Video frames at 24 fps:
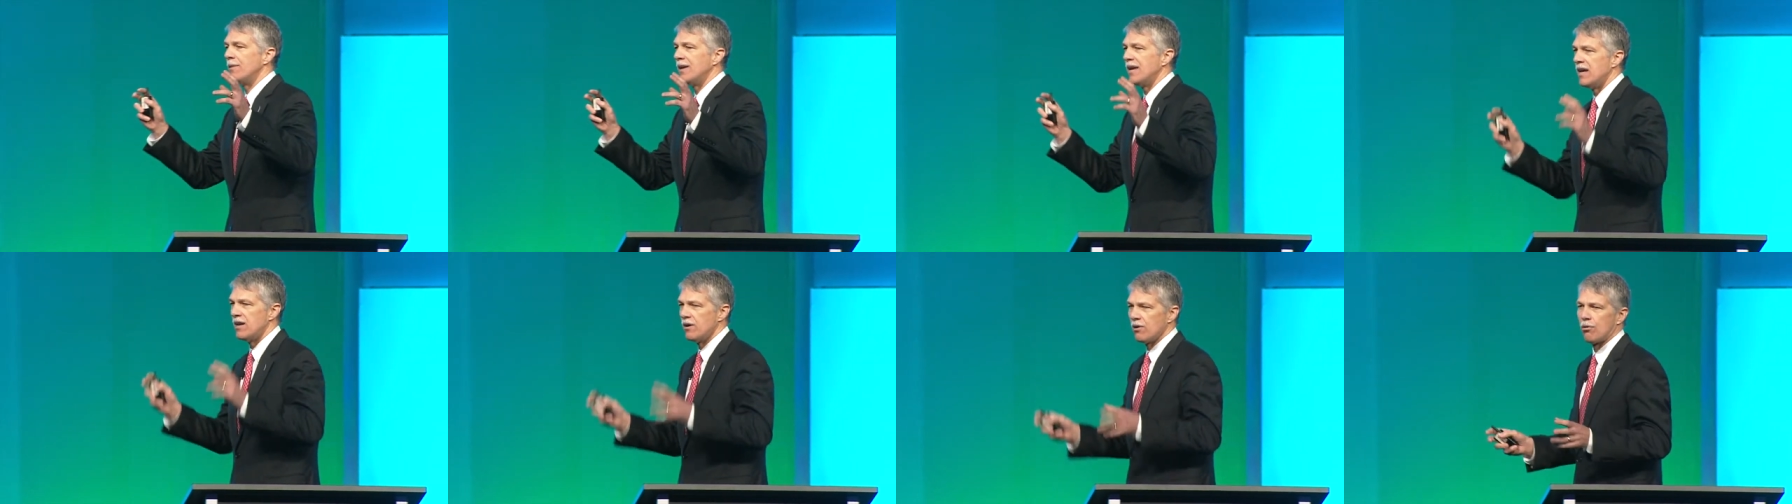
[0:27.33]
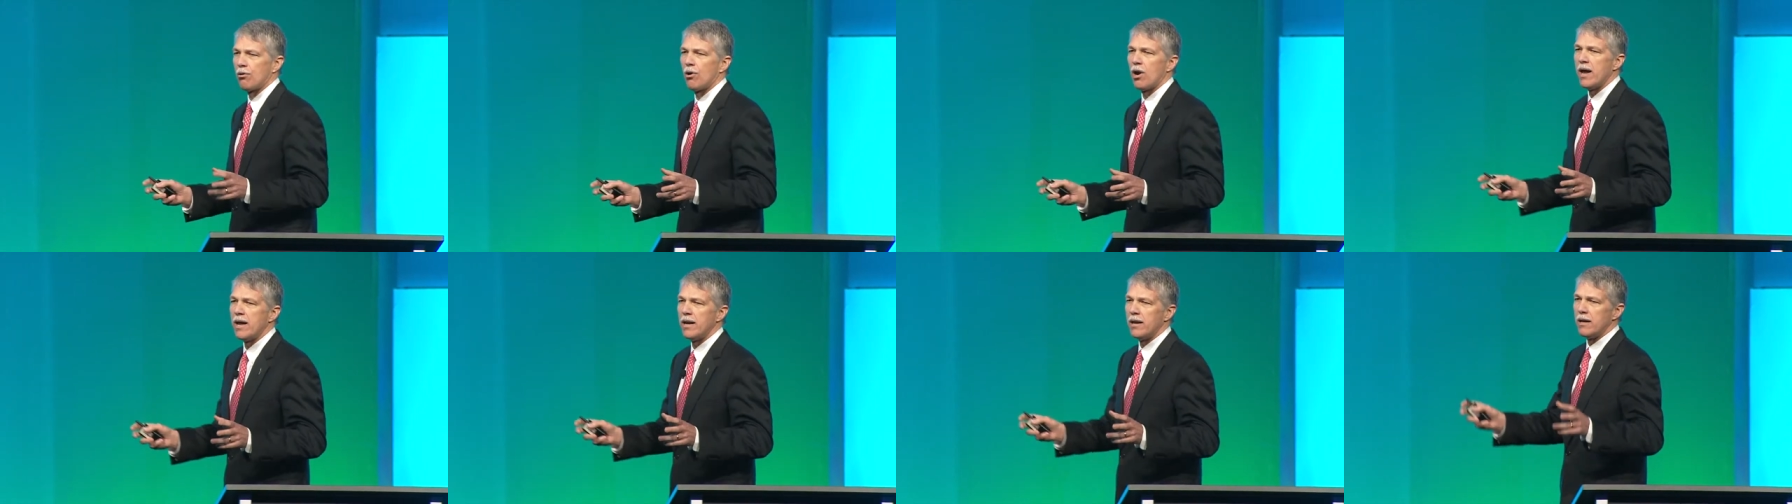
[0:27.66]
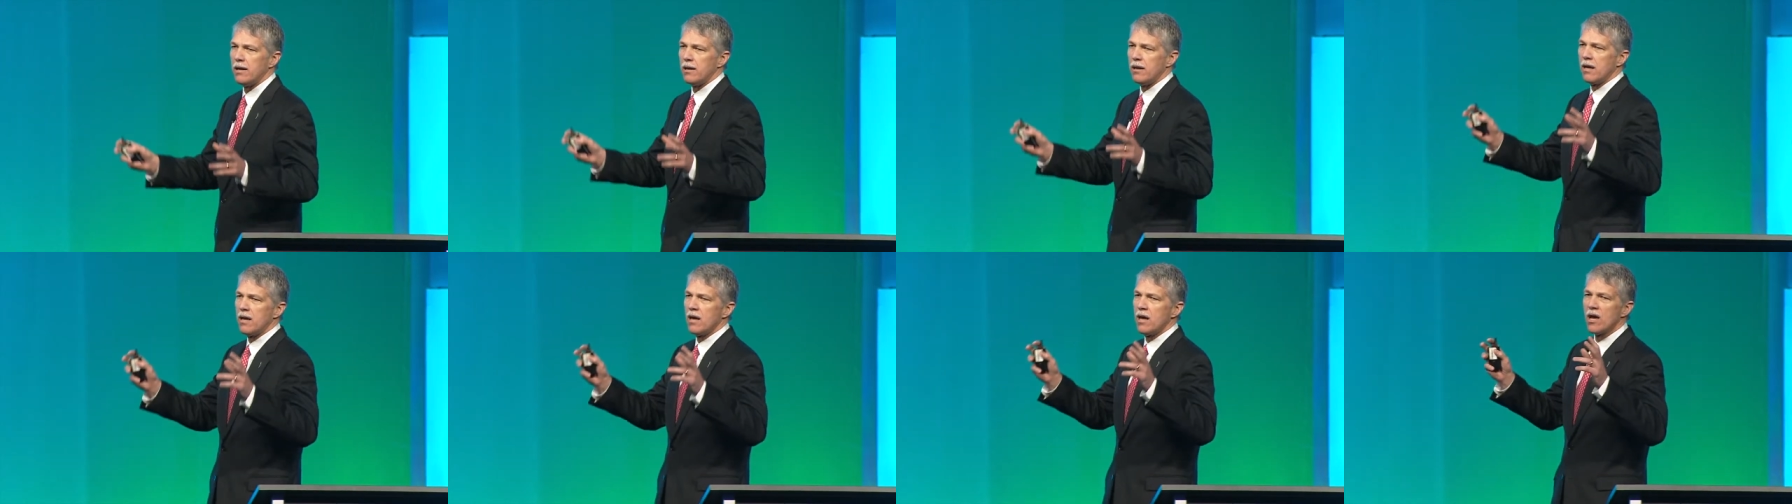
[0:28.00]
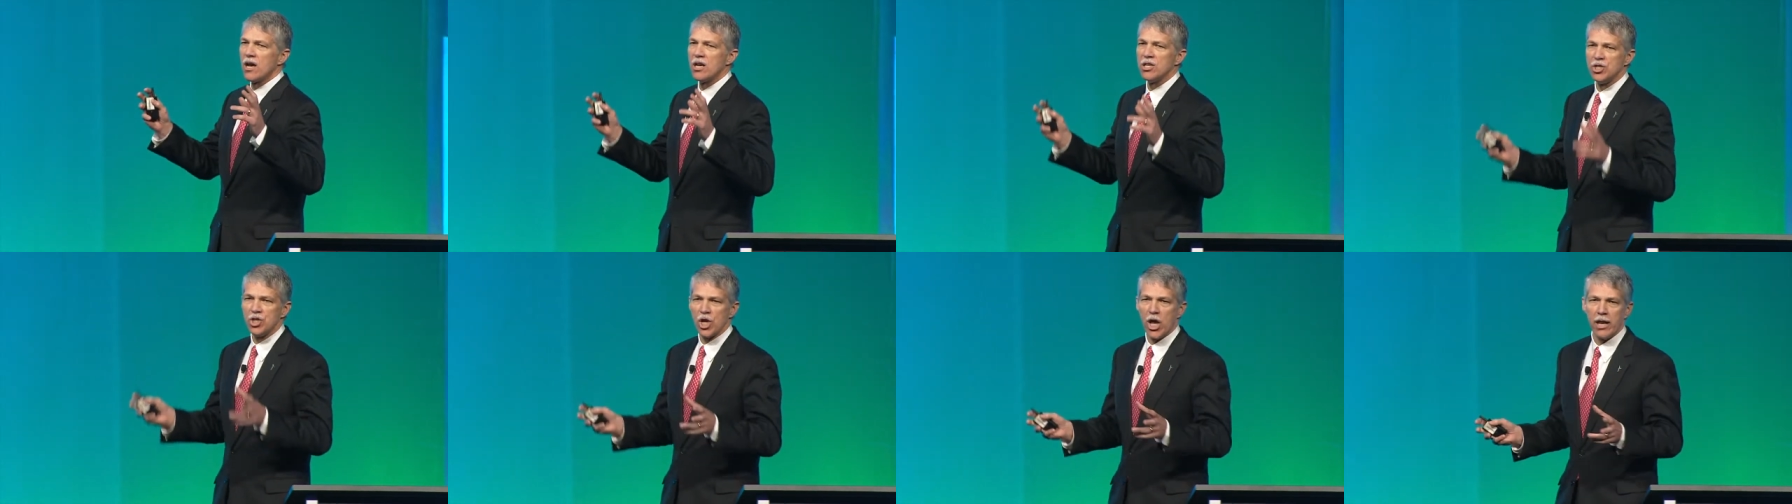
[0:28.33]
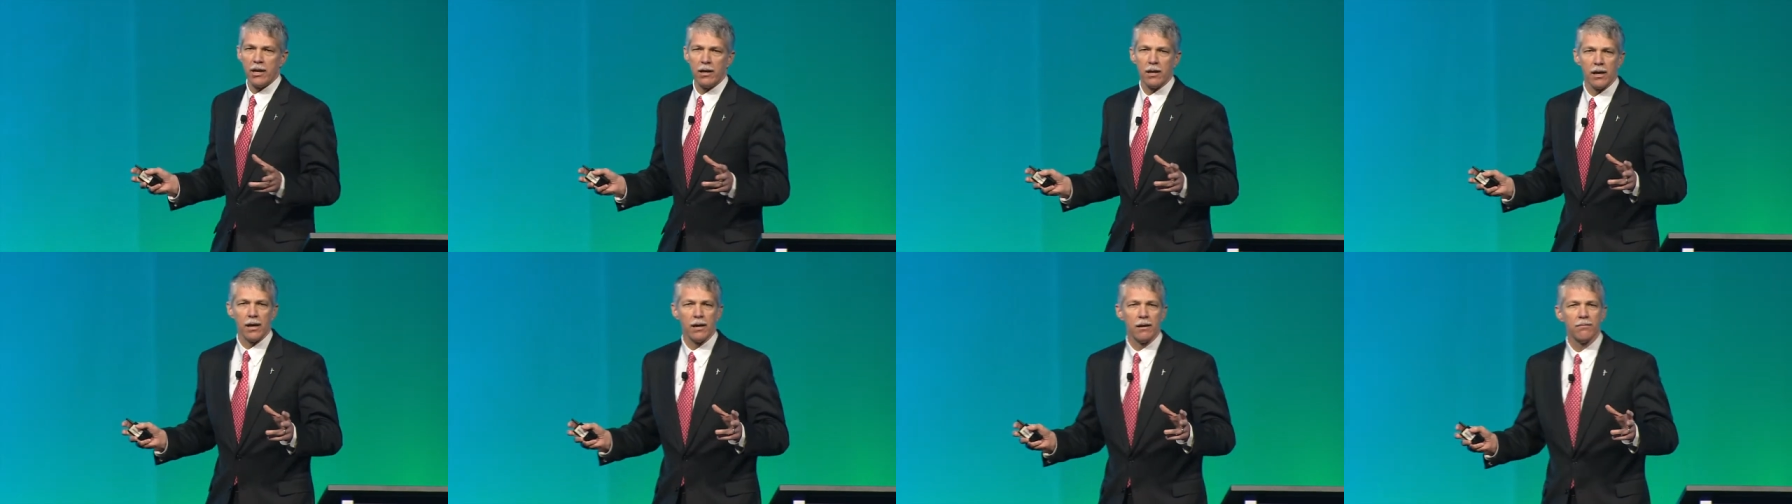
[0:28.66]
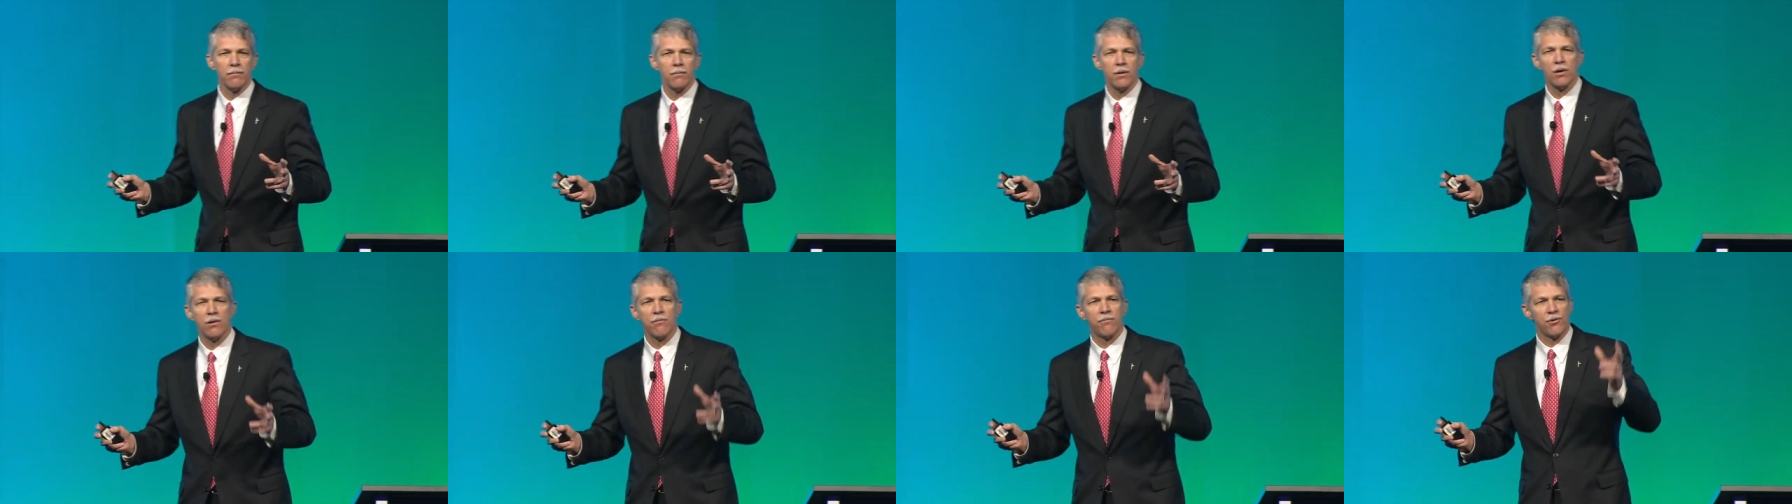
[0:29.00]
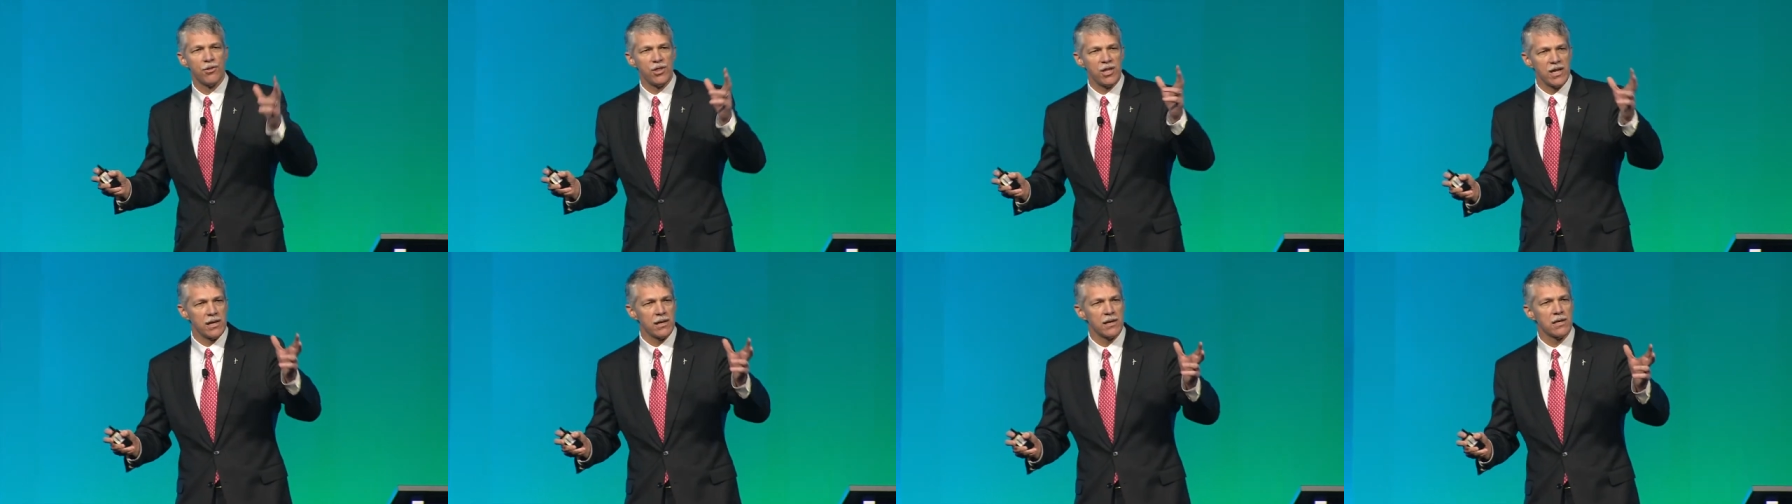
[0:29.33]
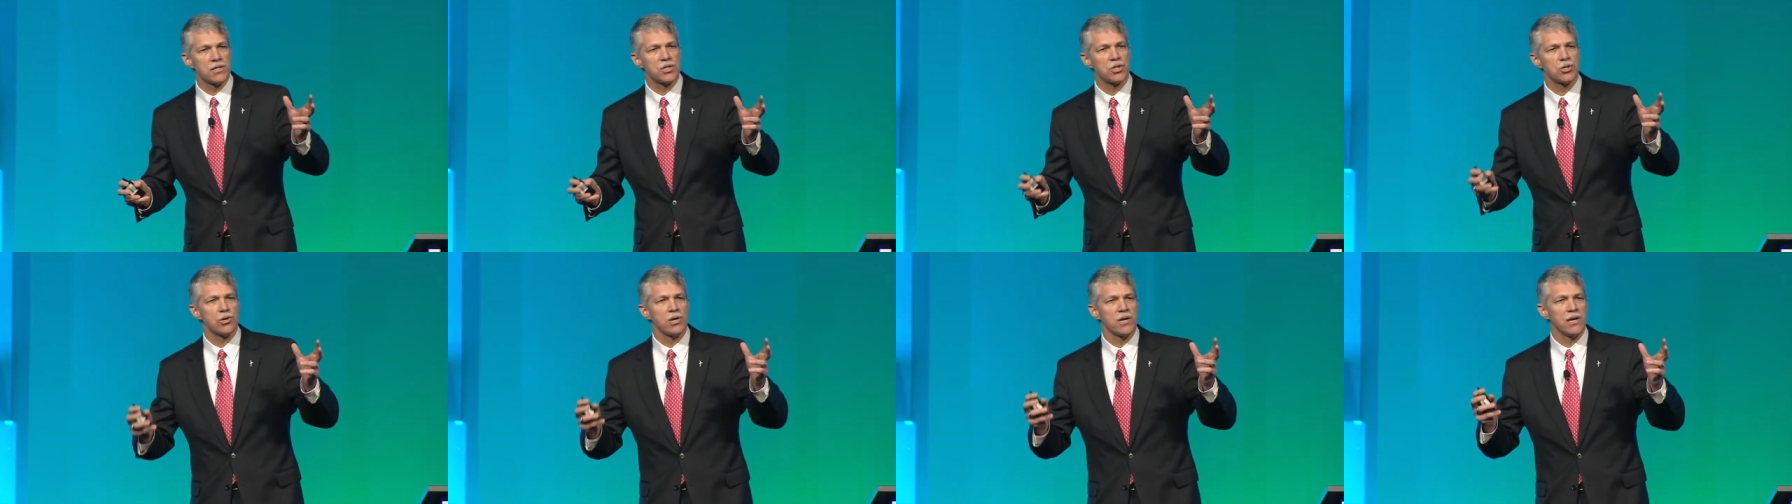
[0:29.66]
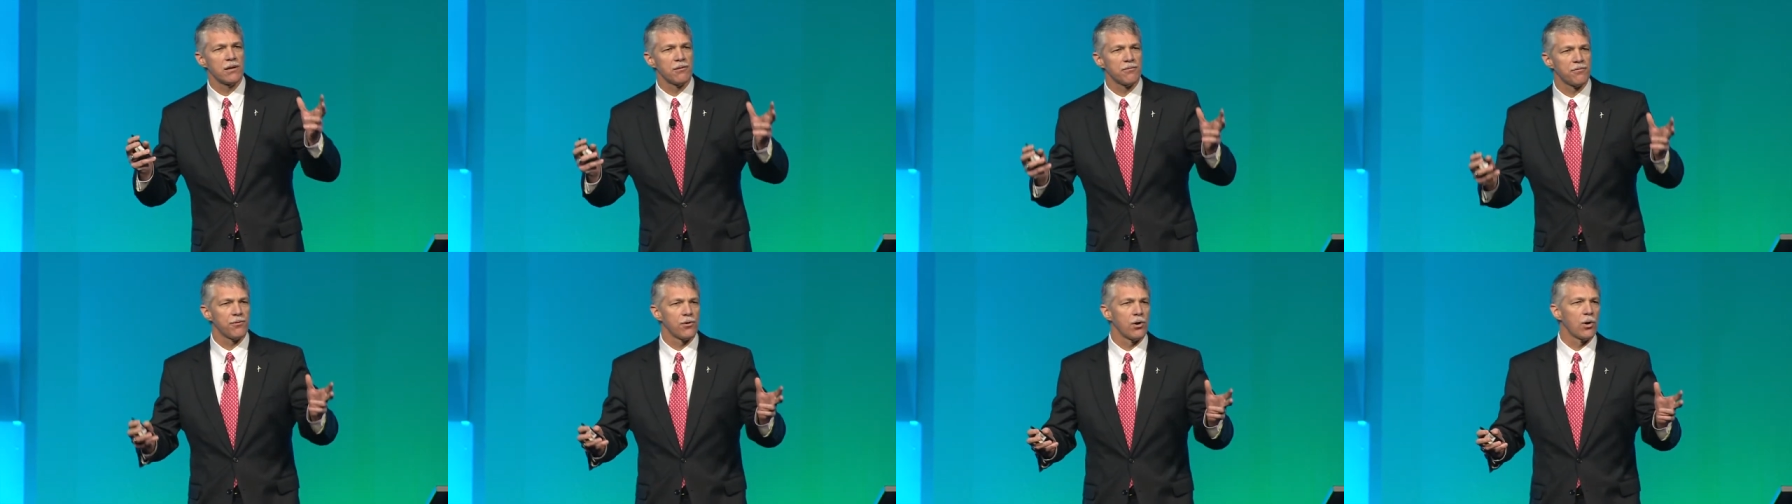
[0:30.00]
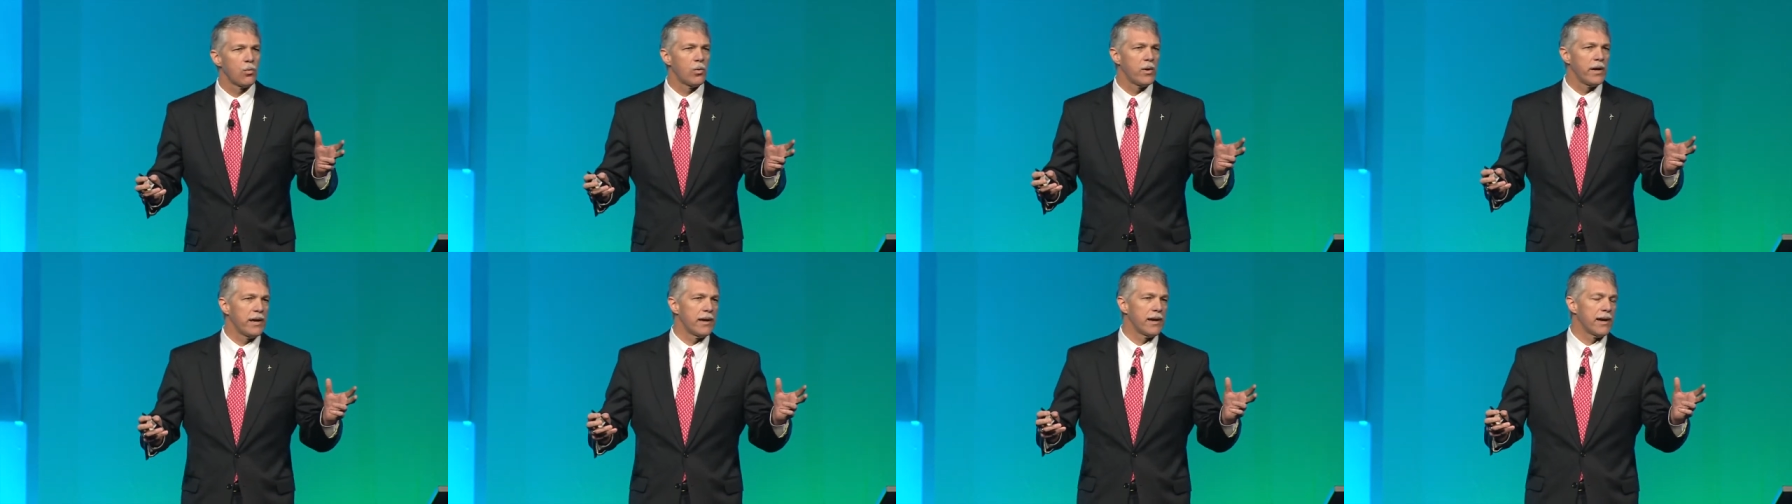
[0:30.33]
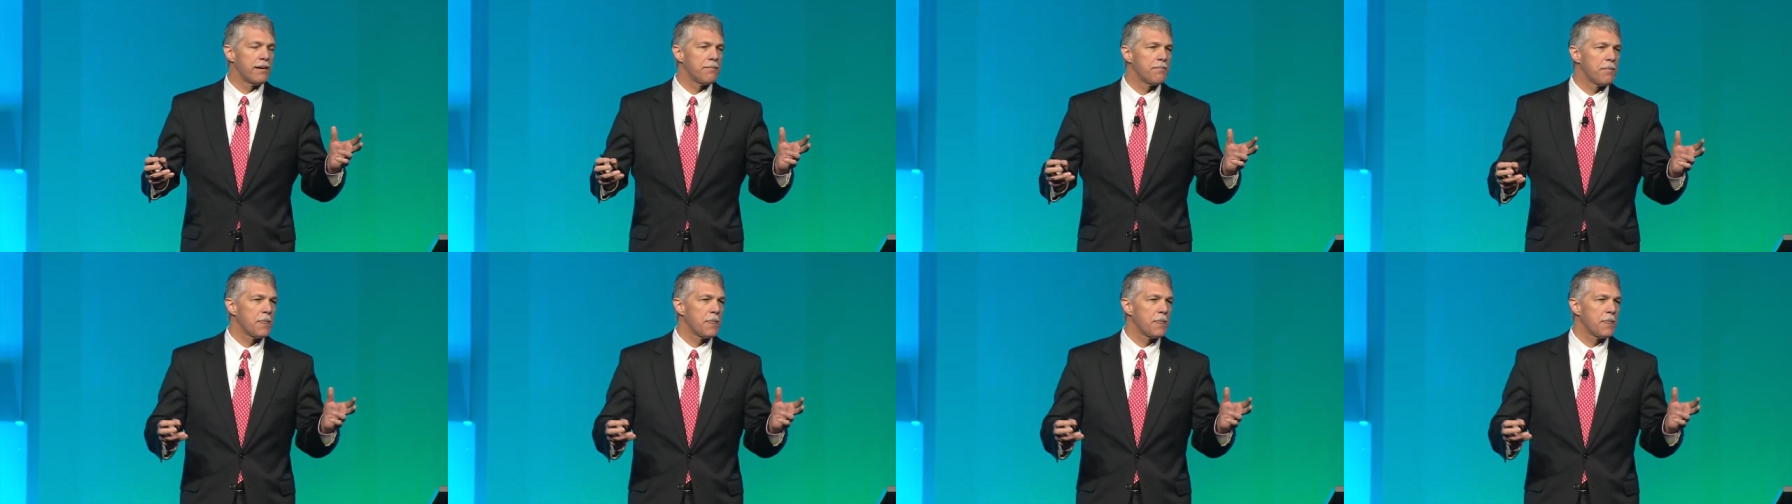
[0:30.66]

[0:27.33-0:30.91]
integrated agenda for the industry and for AWEA.